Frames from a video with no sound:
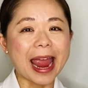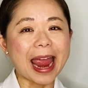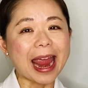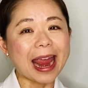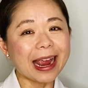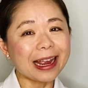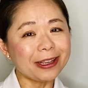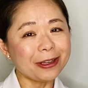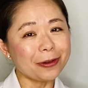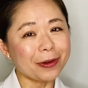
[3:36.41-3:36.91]

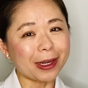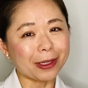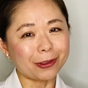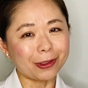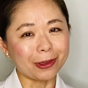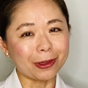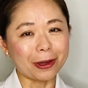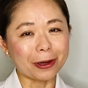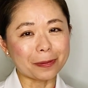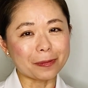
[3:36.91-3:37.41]
and you get to
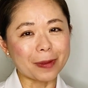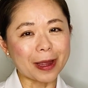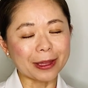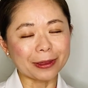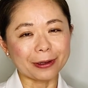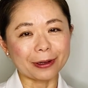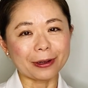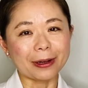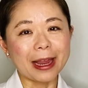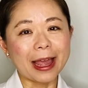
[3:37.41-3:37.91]
look
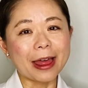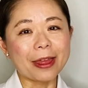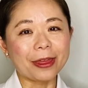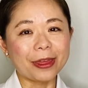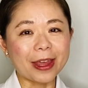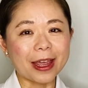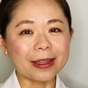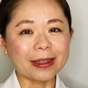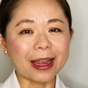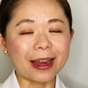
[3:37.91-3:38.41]
better,
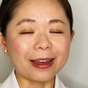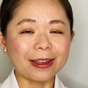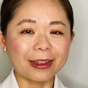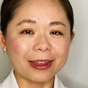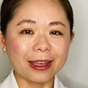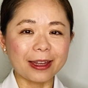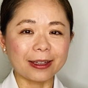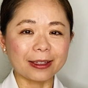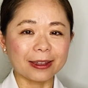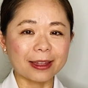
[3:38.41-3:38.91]
then I
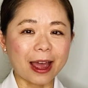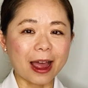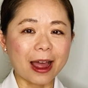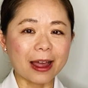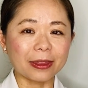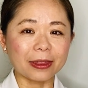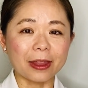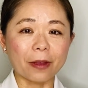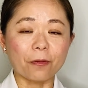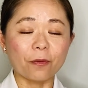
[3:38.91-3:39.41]
think
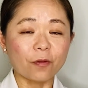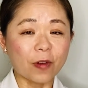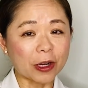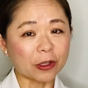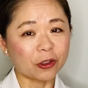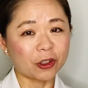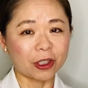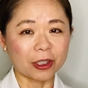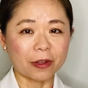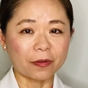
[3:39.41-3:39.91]
that the
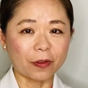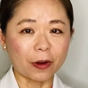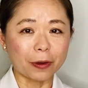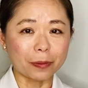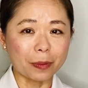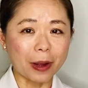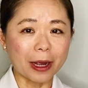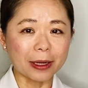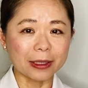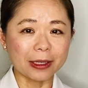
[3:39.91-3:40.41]
function of our
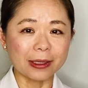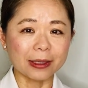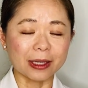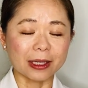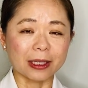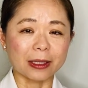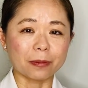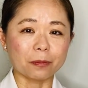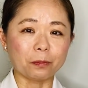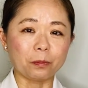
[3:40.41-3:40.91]
bodies
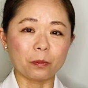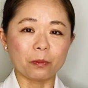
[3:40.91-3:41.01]
is